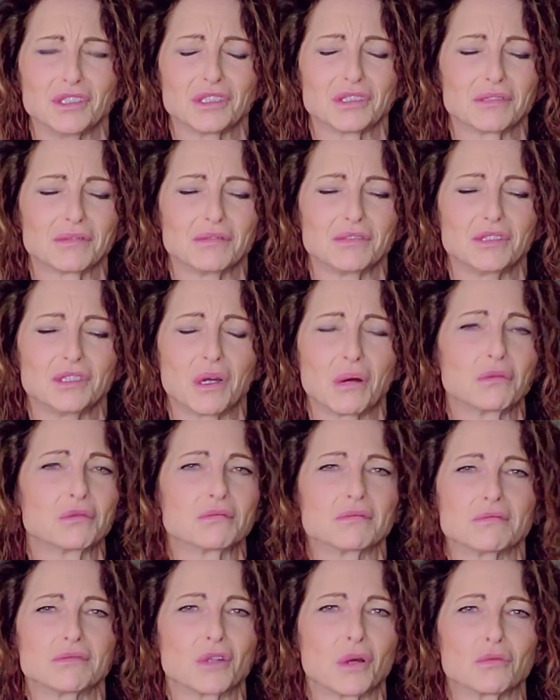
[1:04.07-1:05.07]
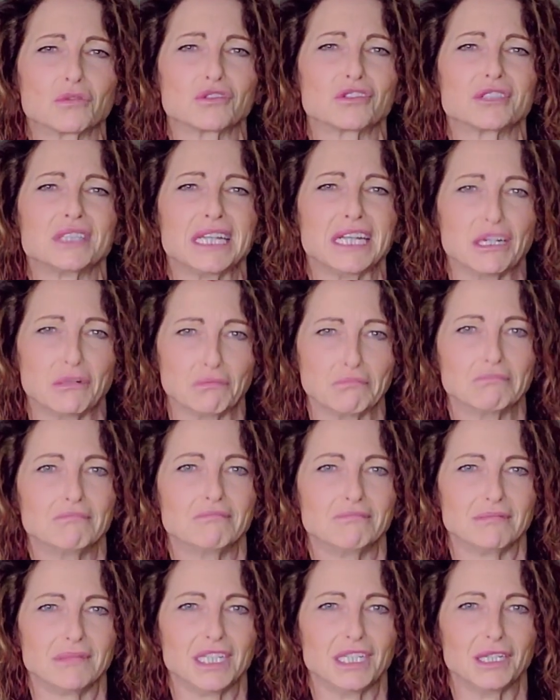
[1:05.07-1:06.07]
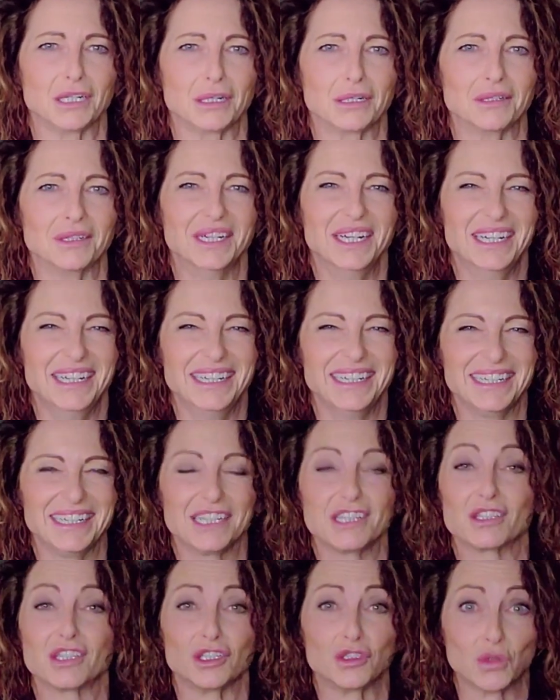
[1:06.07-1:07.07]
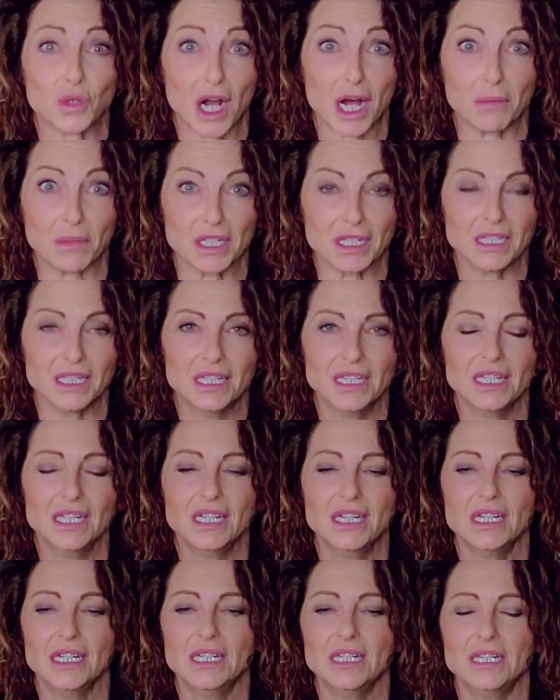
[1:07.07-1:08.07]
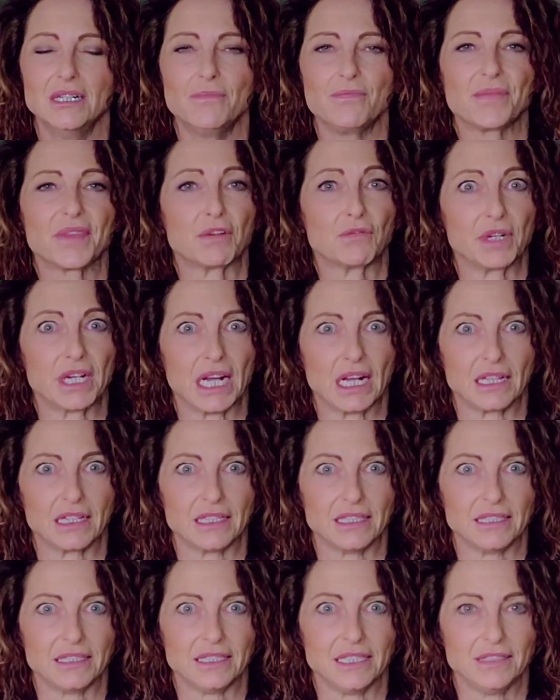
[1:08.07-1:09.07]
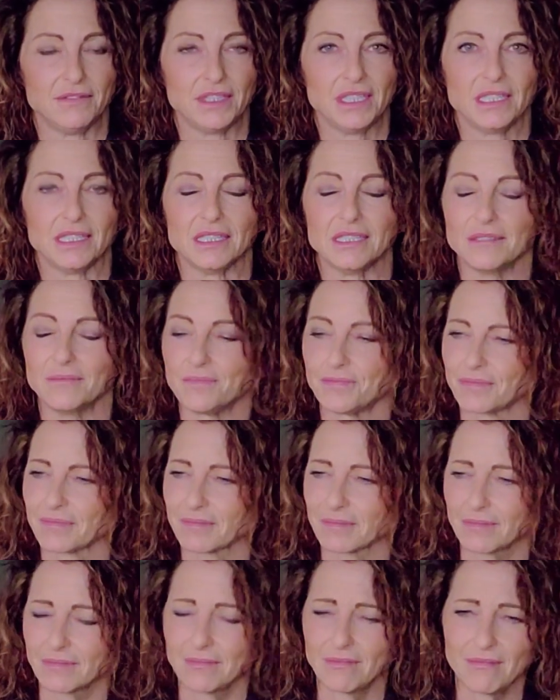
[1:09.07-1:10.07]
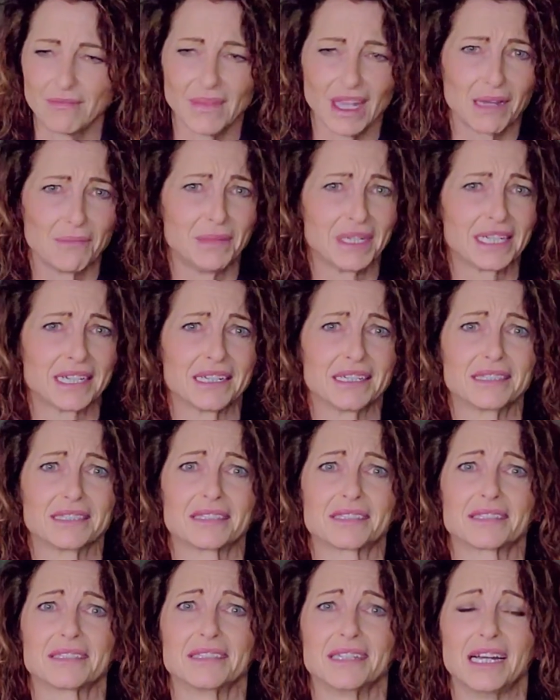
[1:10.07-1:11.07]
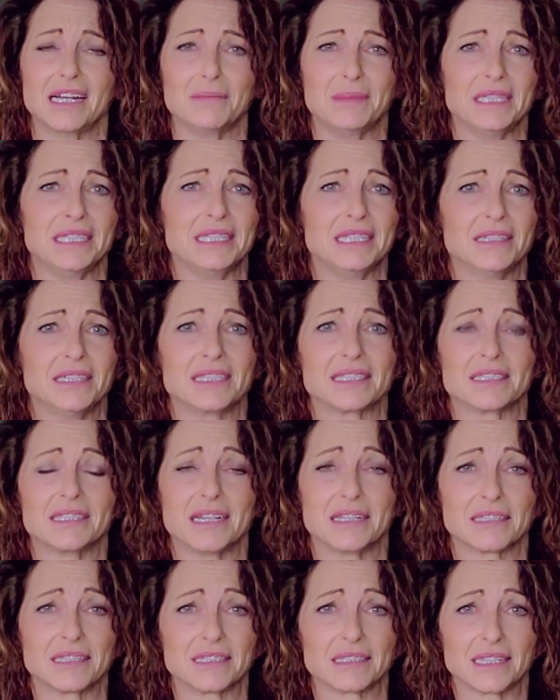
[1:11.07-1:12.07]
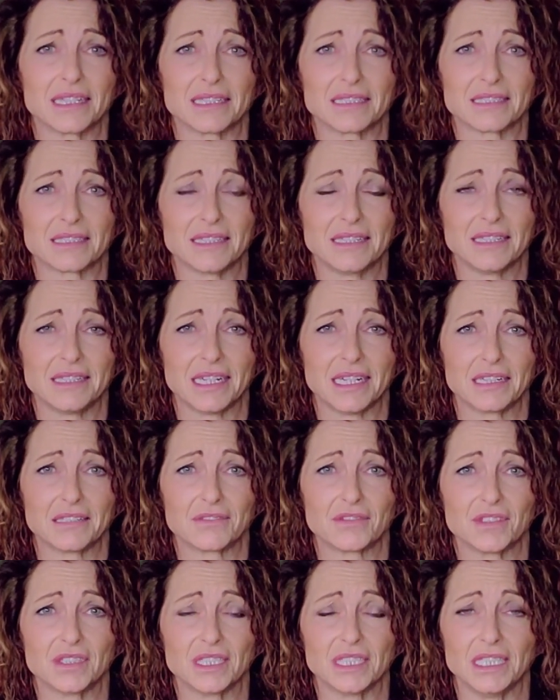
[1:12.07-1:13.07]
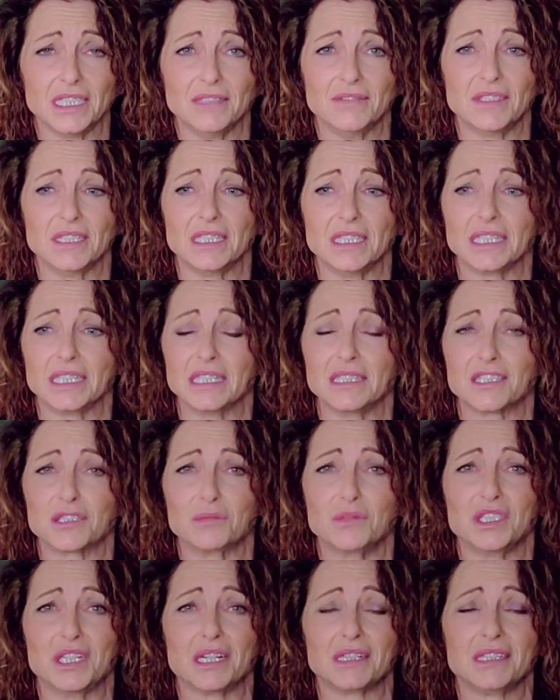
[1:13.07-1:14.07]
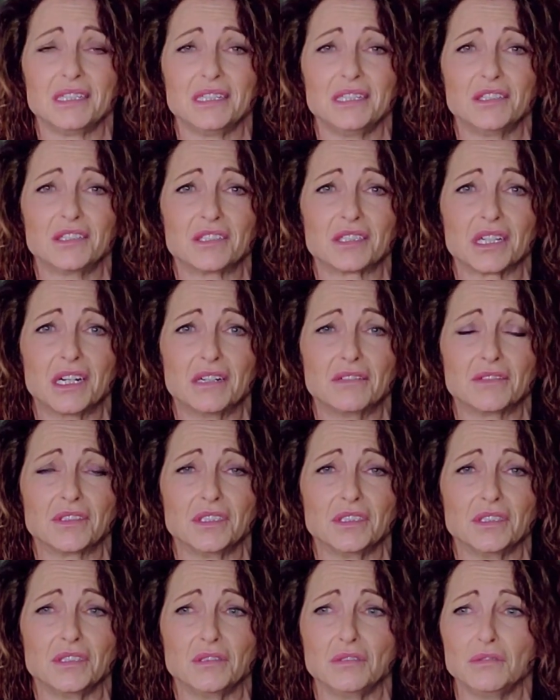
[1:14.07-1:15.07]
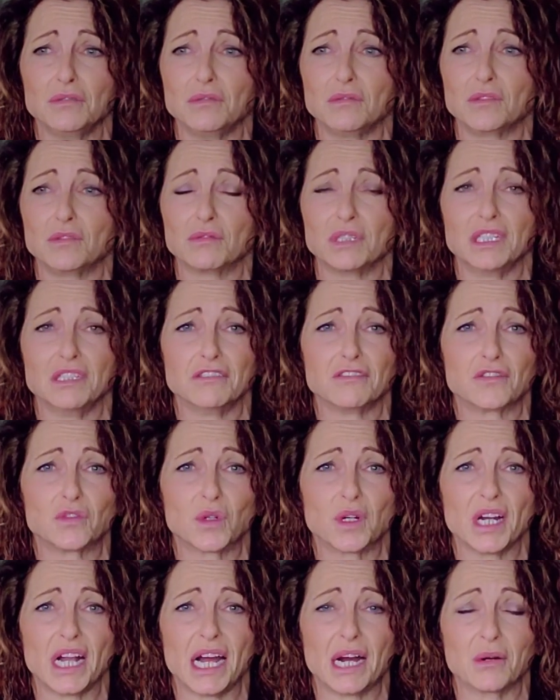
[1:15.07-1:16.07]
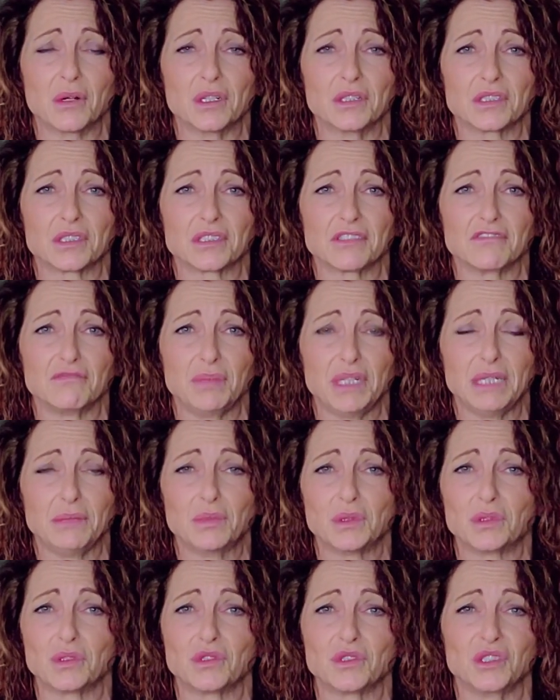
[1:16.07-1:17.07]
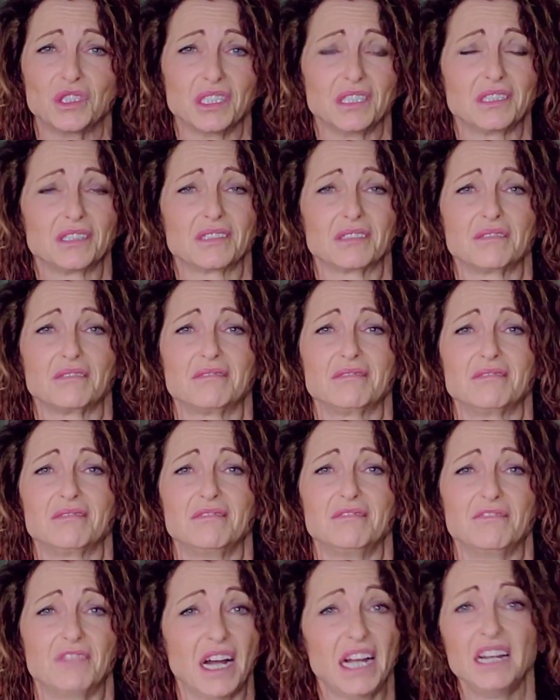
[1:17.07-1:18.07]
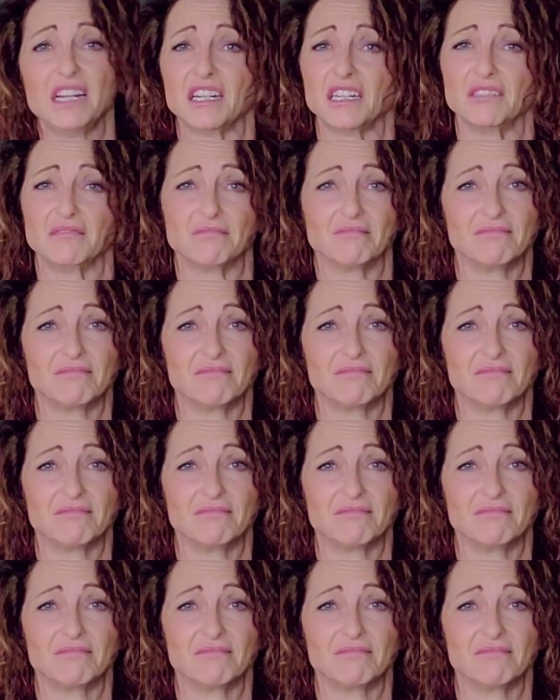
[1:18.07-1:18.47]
Just don't see them. The drama, reality TV. Because I mean, there is nothing like sitting down for an evening and subjecting yourself to 3 or 4 hours of people just fighting